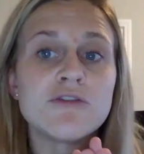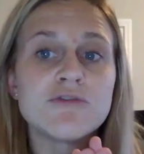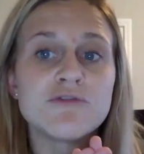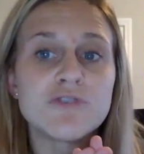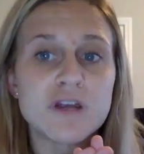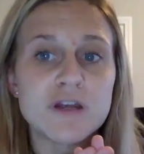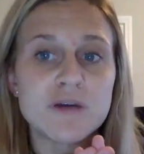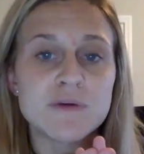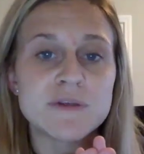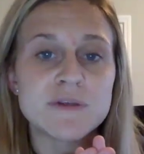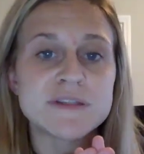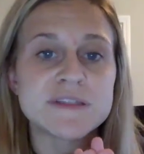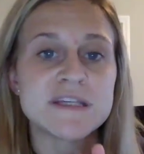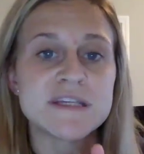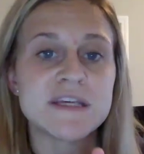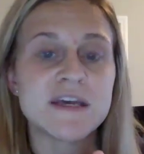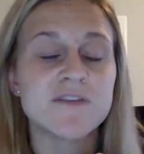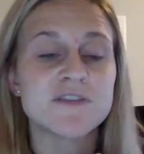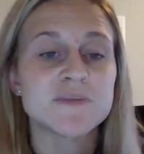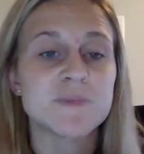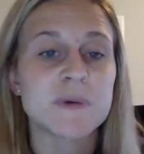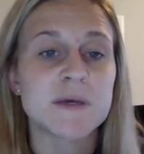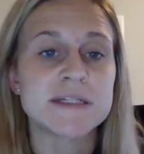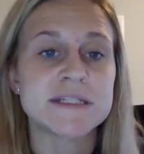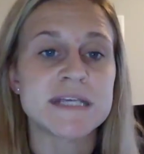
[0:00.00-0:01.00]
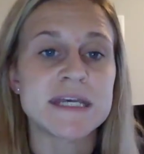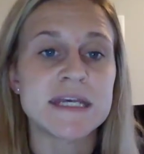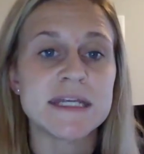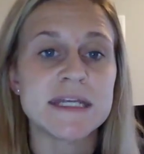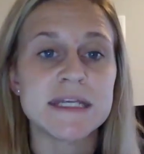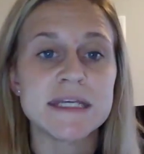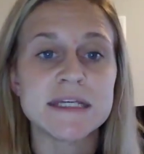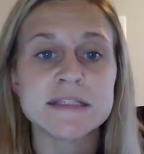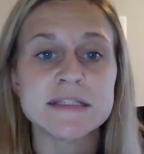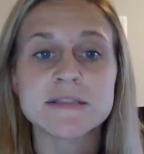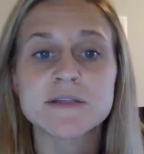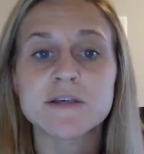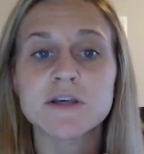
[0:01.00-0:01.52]
frequency of
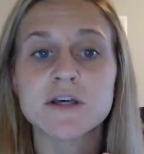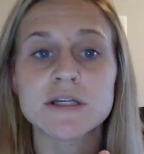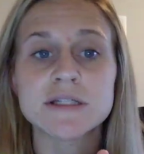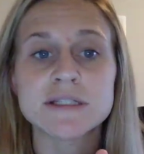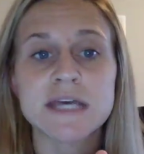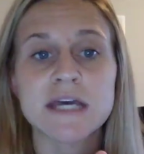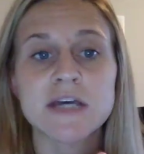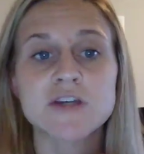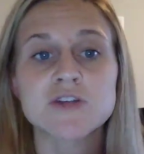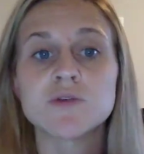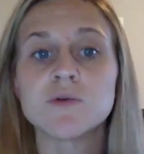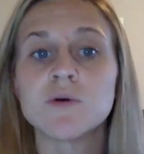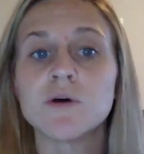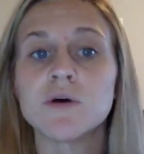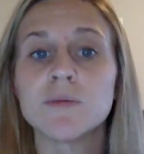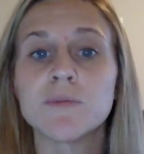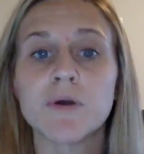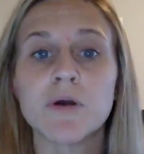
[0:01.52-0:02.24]
spontaneous contextual